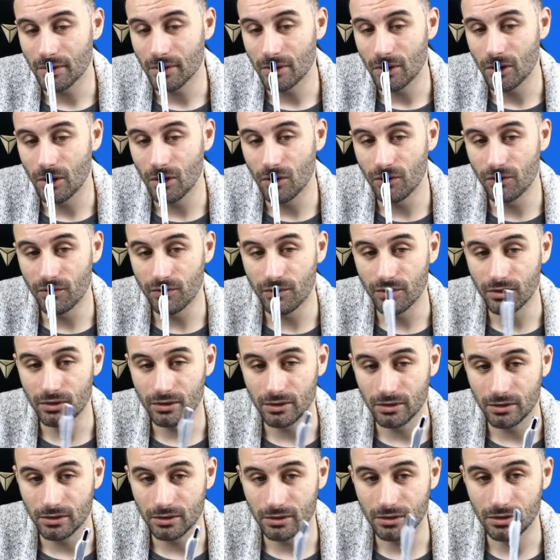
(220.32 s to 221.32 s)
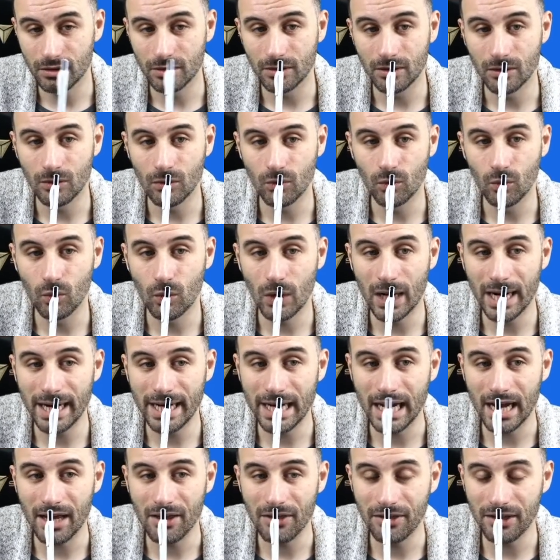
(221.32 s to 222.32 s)
of why
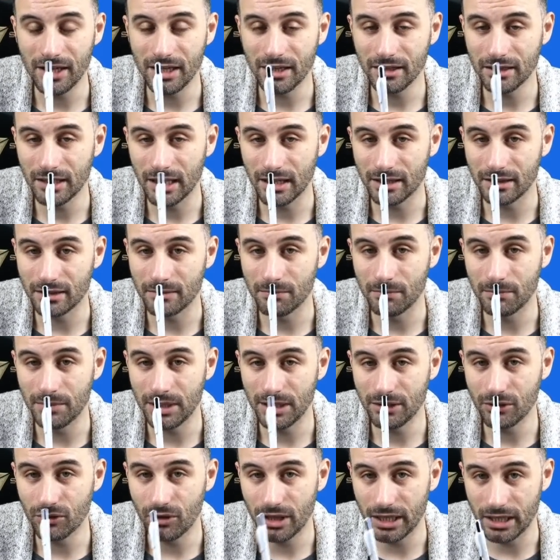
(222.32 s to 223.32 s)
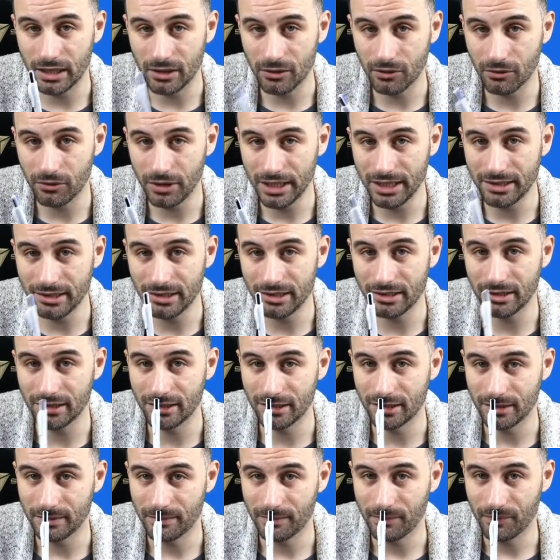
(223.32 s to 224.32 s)
I think that Bitcoin increases
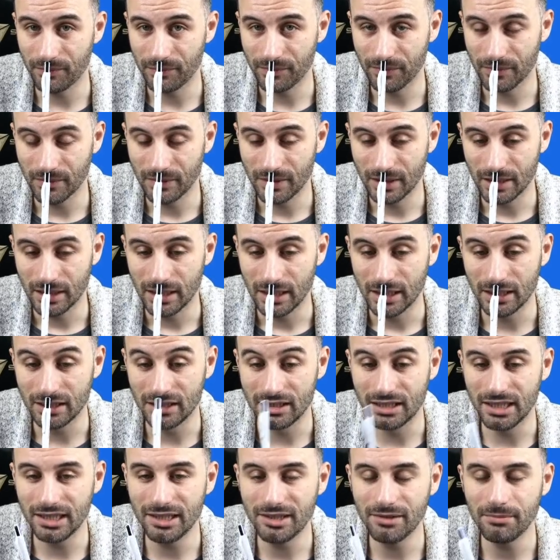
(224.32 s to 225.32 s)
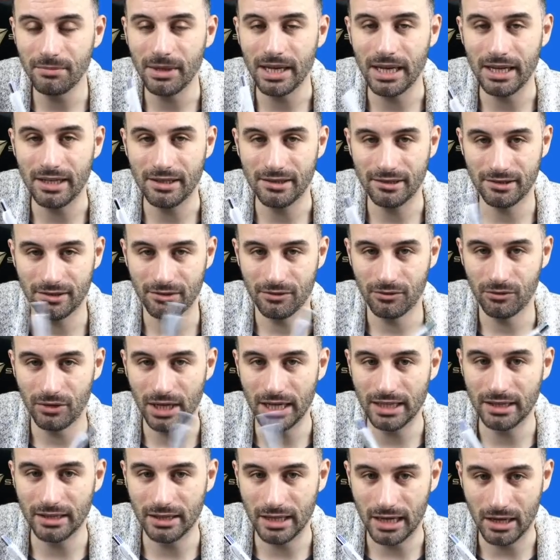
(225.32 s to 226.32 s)
at this pace
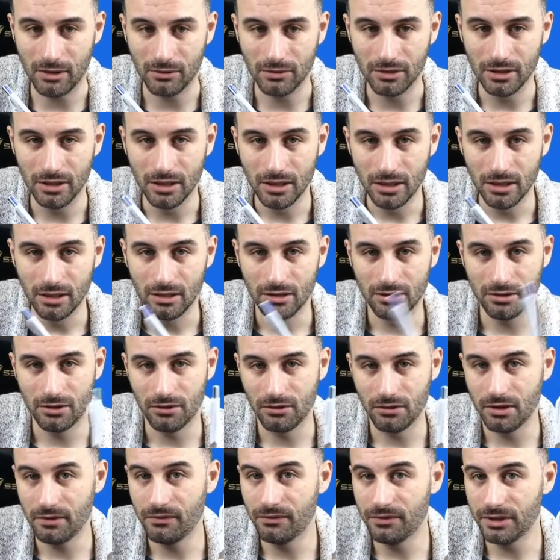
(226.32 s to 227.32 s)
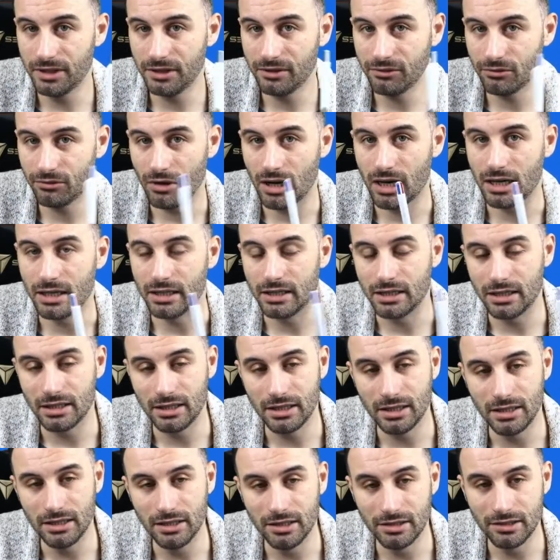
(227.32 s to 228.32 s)
right now. So the first one
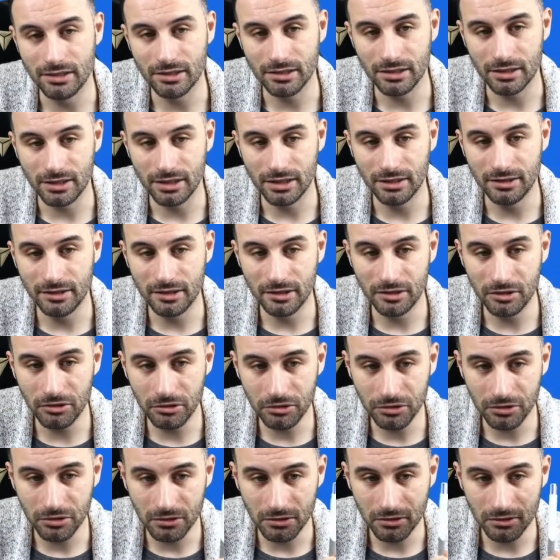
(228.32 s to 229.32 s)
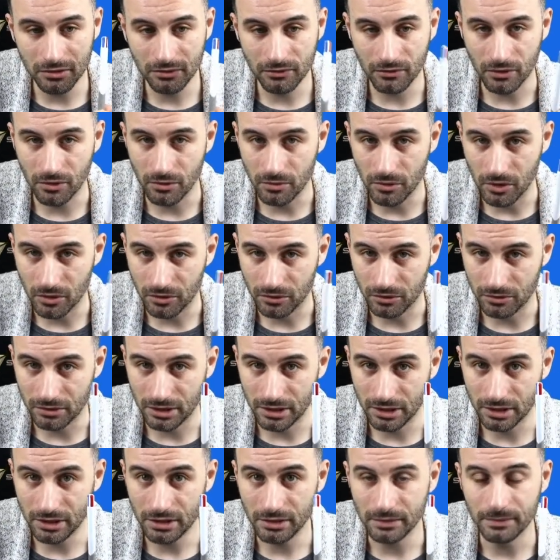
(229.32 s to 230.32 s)
is institutionals
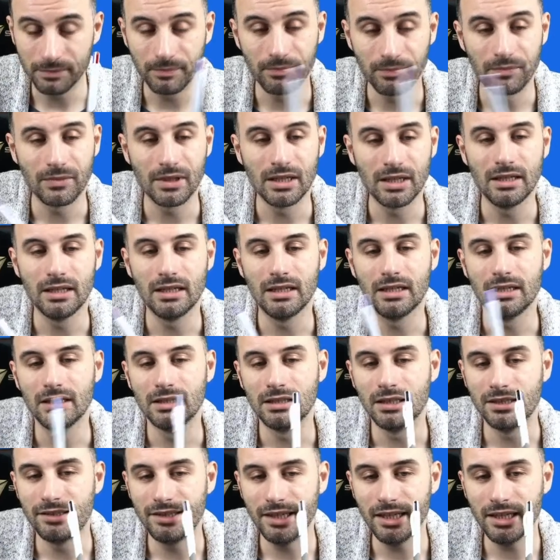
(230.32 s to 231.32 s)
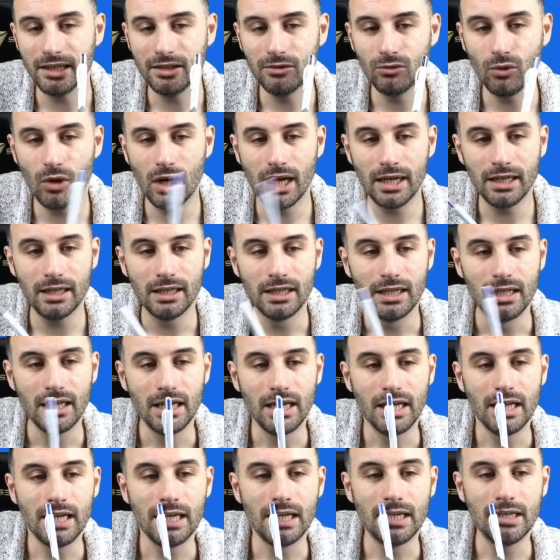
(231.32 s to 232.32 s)
FOMOing. The second one
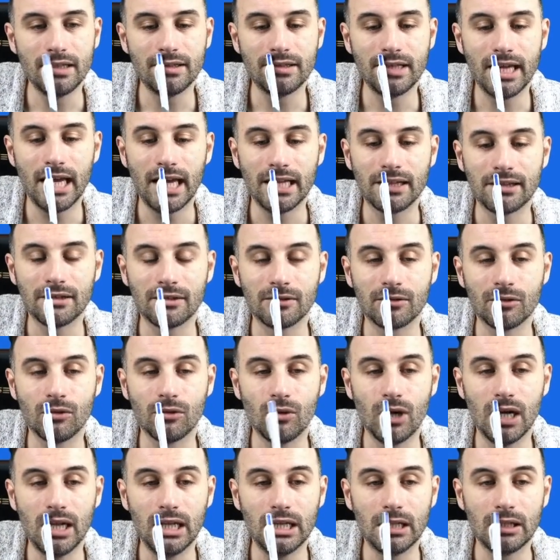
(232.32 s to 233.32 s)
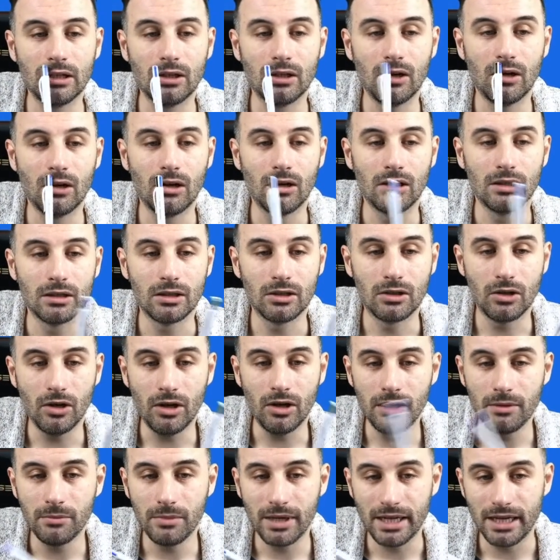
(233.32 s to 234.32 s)
is that, well, on
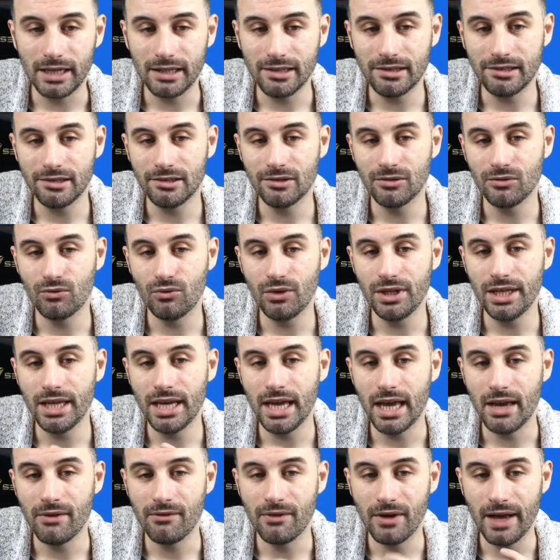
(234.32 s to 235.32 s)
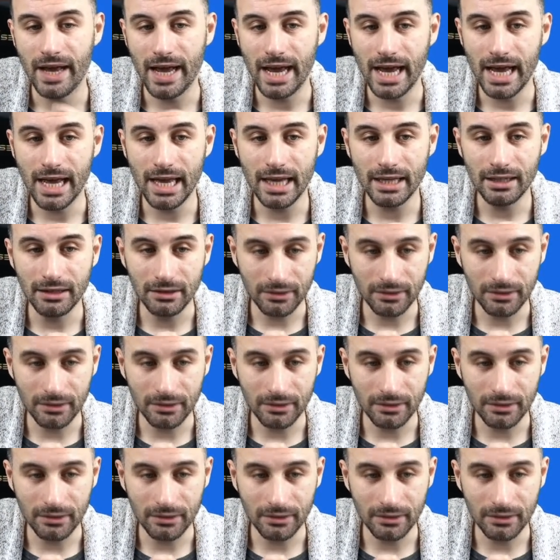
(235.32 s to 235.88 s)
Coinbase we have had